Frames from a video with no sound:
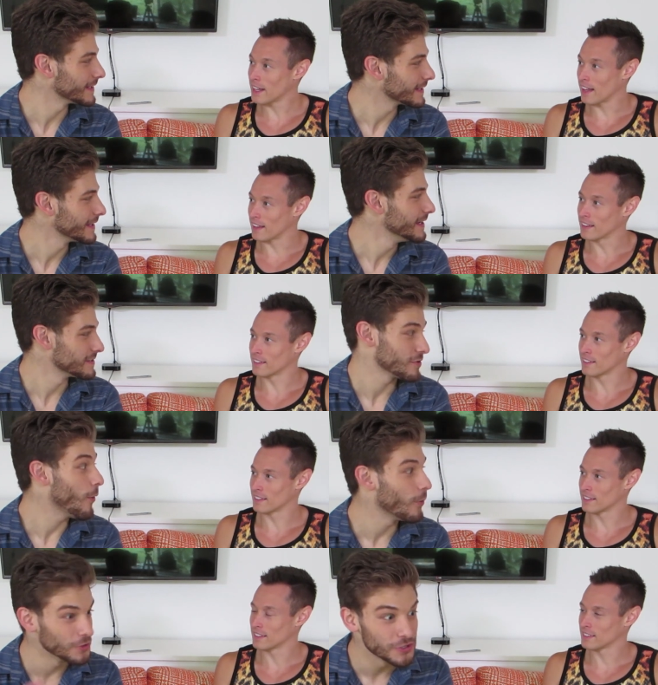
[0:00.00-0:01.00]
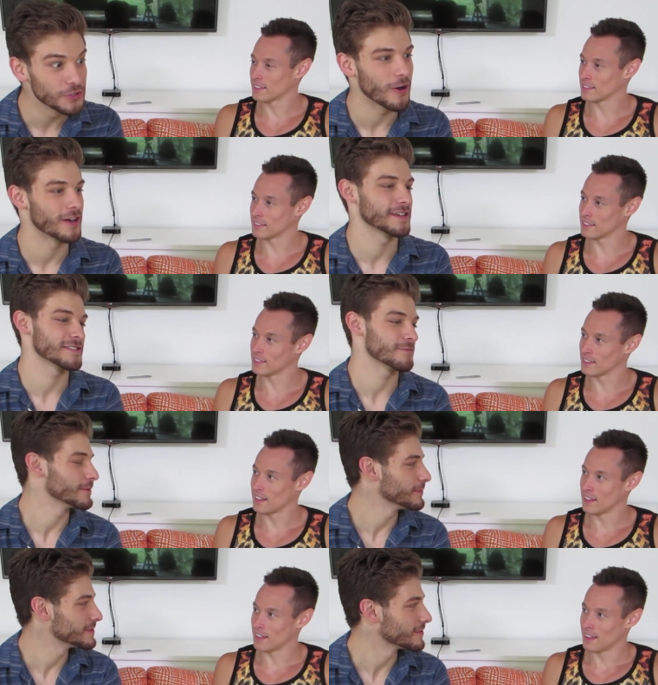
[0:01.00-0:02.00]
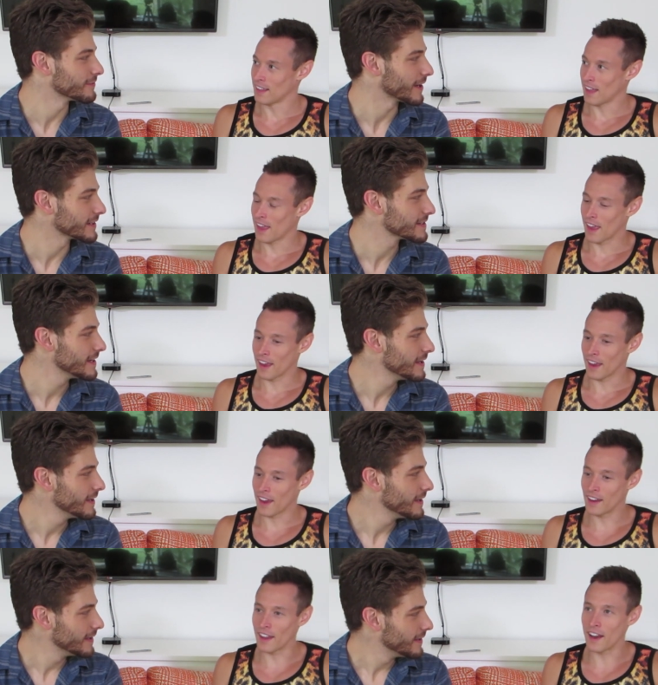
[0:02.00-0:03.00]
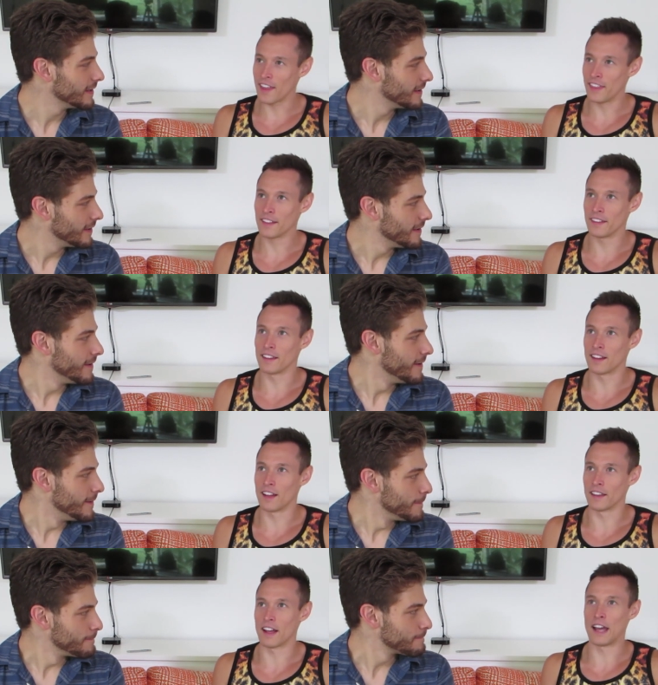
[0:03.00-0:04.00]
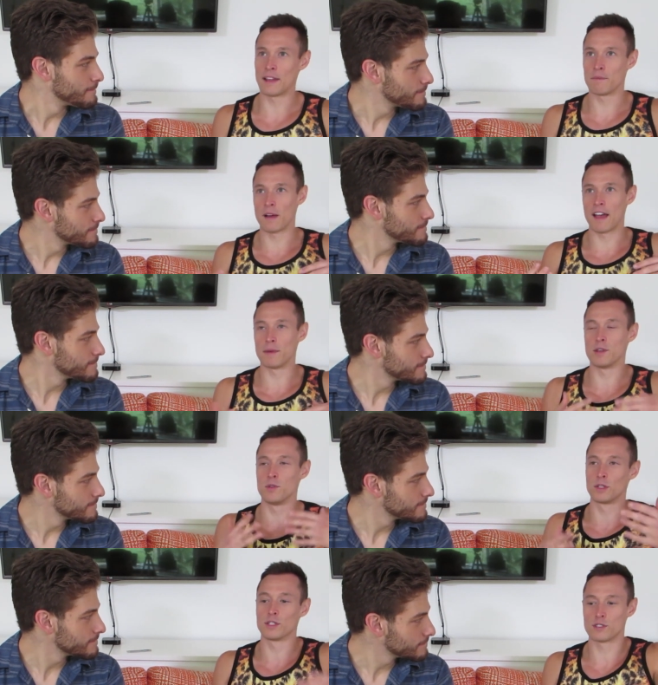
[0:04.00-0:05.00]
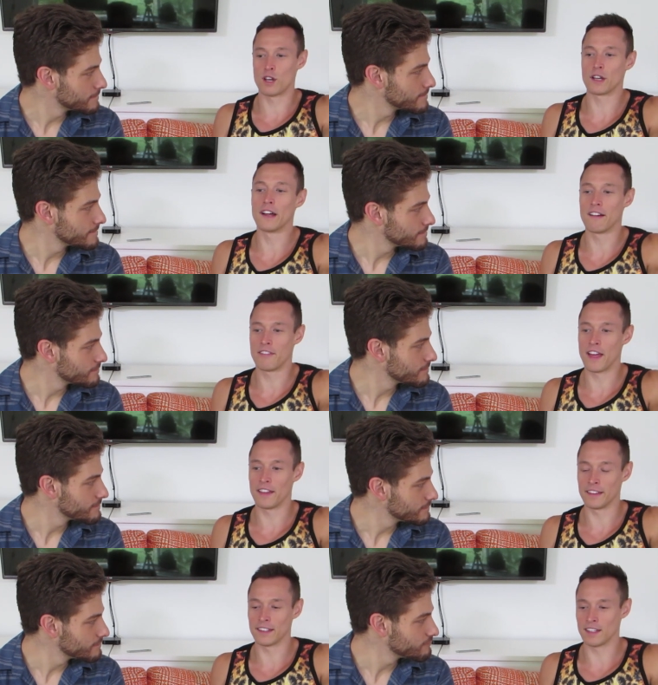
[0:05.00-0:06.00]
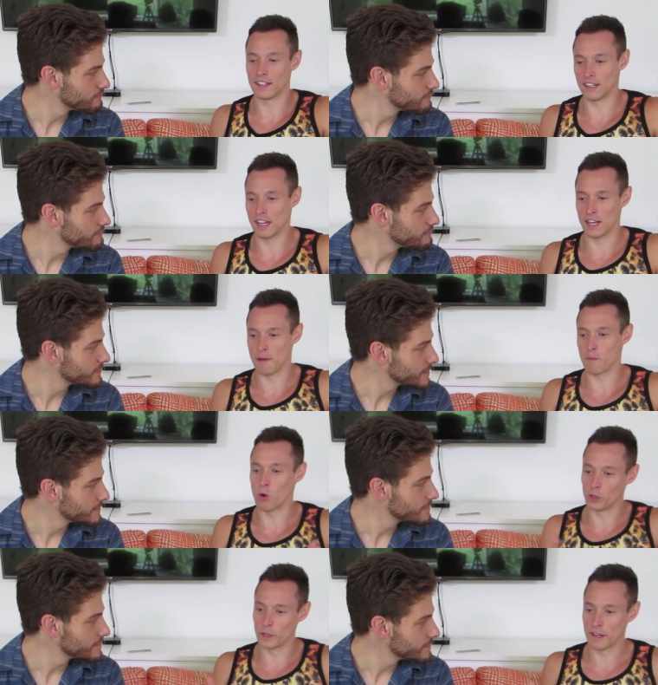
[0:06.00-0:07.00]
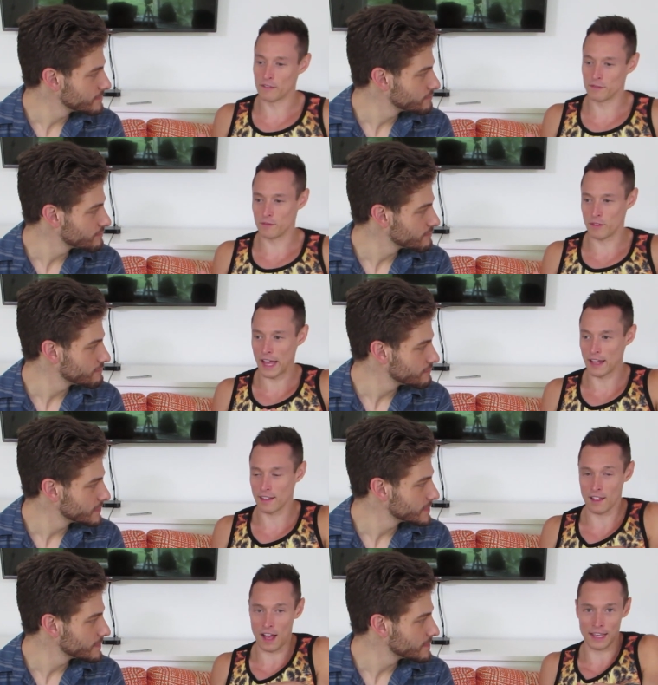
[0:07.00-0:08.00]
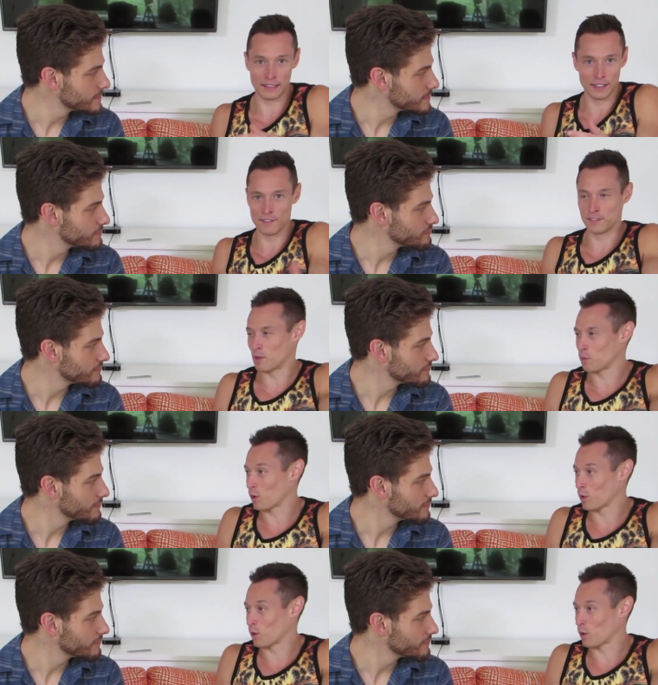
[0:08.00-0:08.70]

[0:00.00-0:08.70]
Speaker 1: Like, yeah. It's a whole new audience of people to right?
Speaker 2: And, and I think like like I'm I've been doing this long enough that like and, and I'm old enough that I lived in a